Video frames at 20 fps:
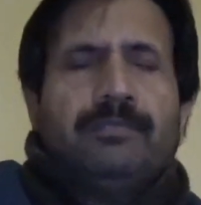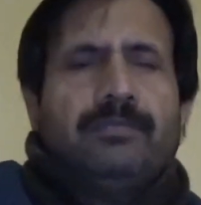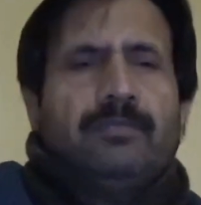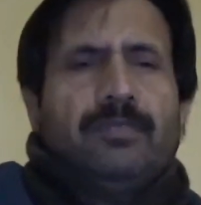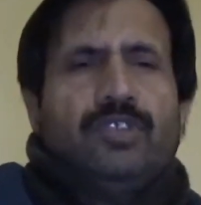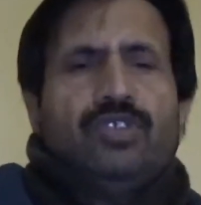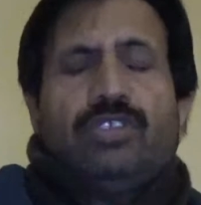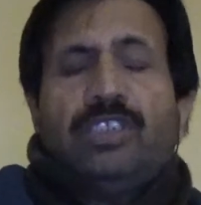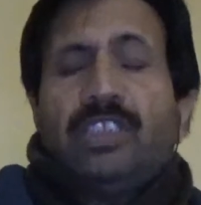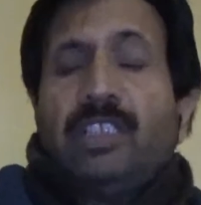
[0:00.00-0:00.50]

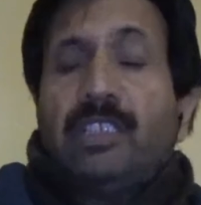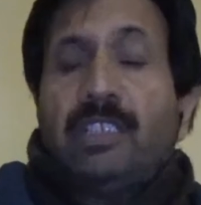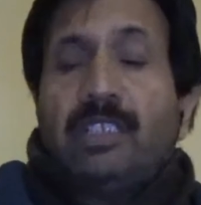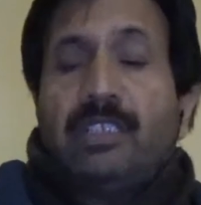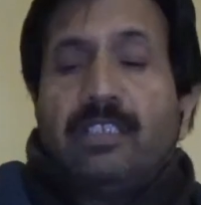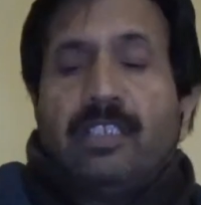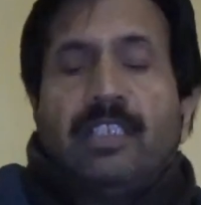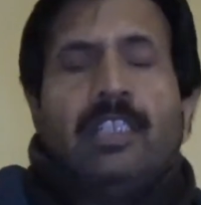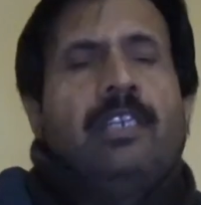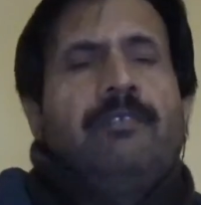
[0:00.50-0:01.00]
So there
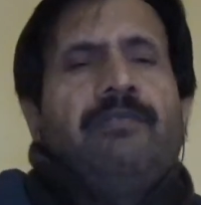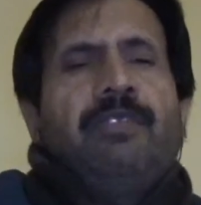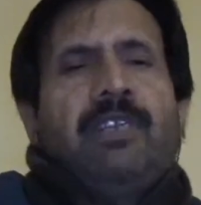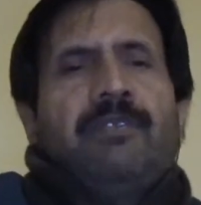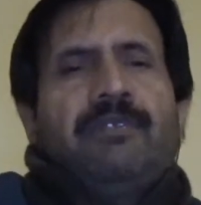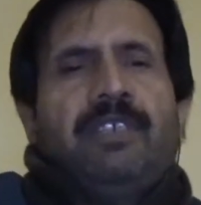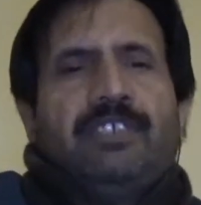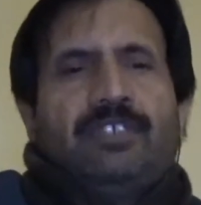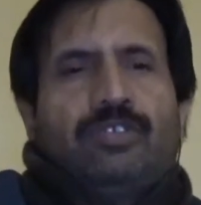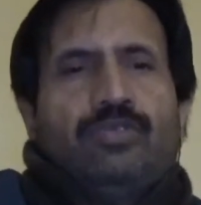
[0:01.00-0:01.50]
are
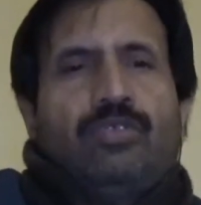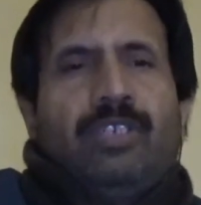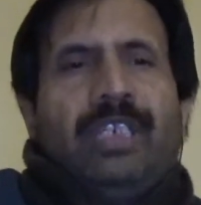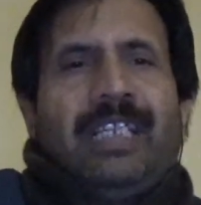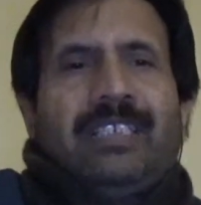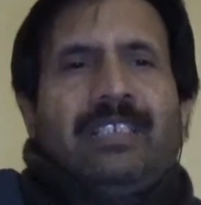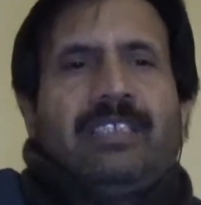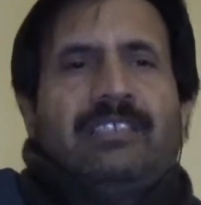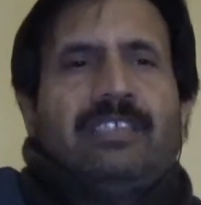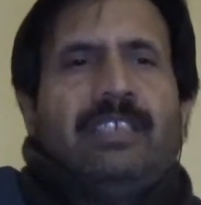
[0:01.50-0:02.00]
different ways to
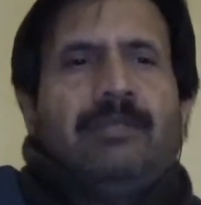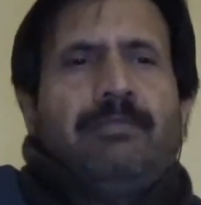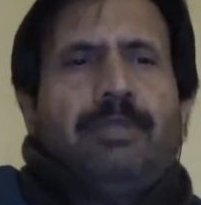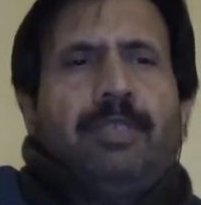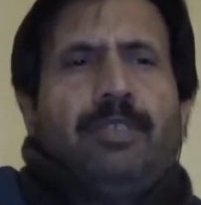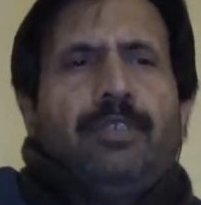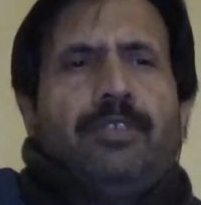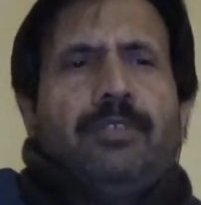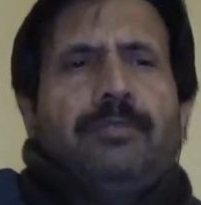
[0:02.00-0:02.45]
collect the sample,